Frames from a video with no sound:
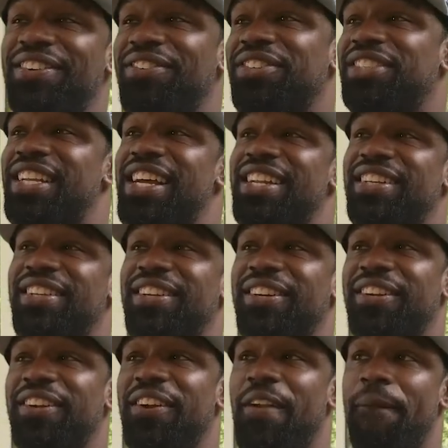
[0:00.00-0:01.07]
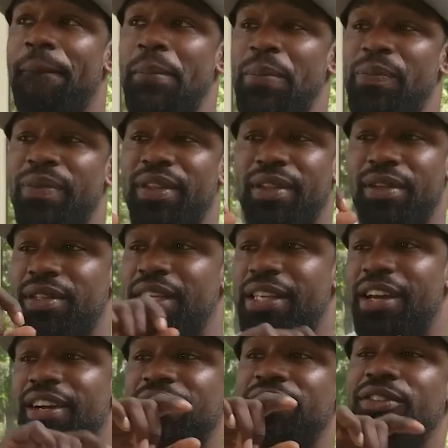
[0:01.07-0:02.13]
We're standing there. The
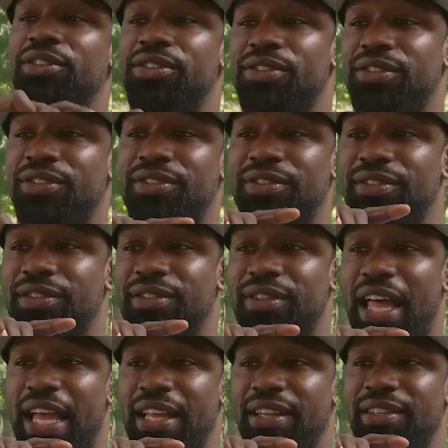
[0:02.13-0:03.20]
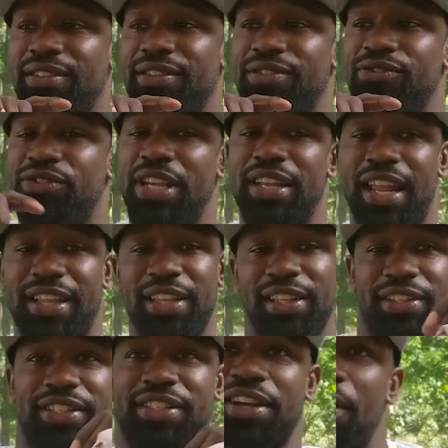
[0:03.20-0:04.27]
young dudes, like, you seen like the
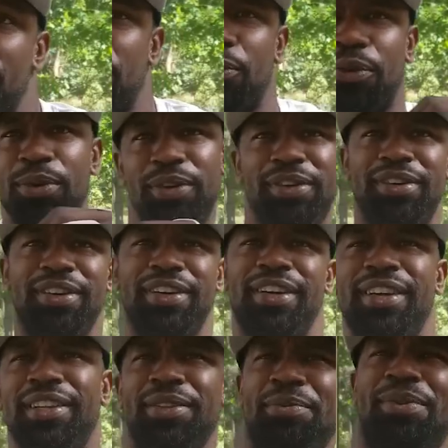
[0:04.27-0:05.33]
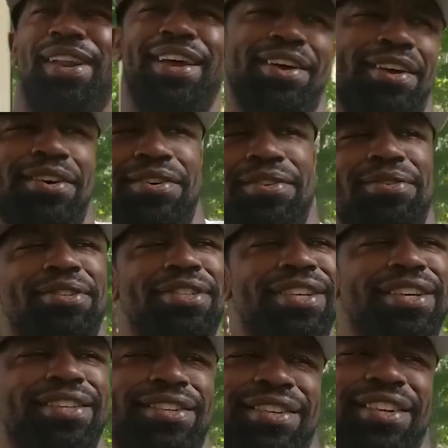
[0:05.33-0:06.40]
scuffle. We're like, oh
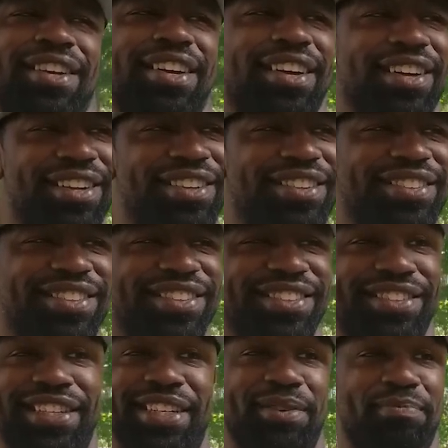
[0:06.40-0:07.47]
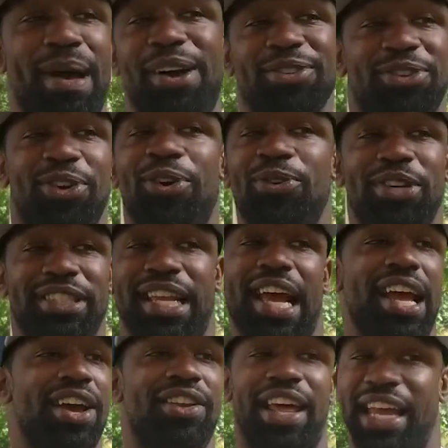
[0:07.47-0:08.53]
shit. Then the bouncer old as
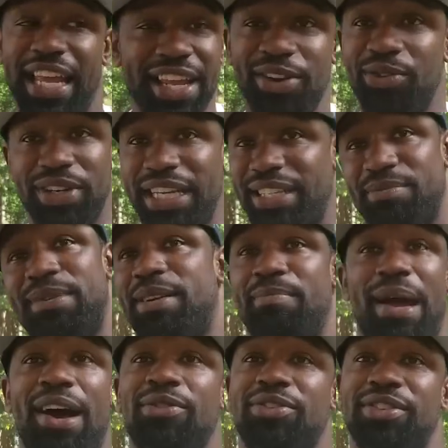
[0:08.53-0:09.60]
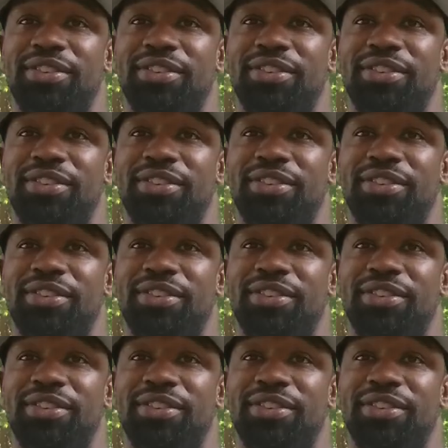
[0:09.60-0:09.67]
hell, like he don't need to be a bouncer.